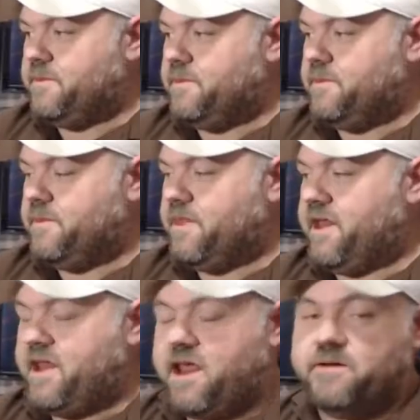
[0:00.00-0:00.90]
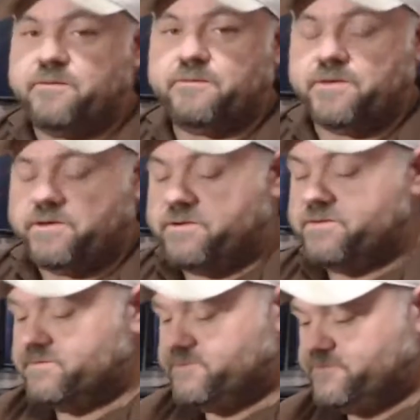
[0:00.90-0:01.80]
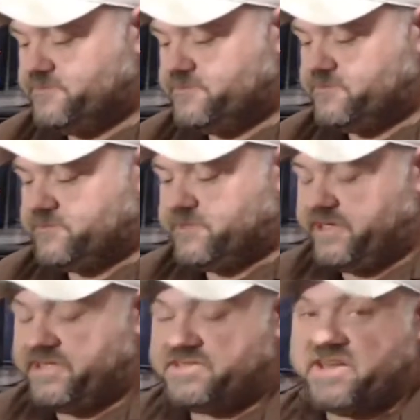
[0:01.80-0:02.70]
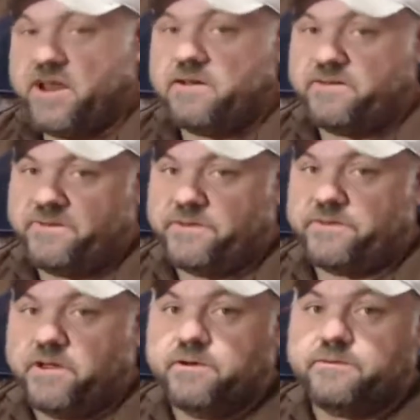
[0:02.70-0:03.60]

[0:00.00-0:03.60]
that nano fill, it's scared of itself.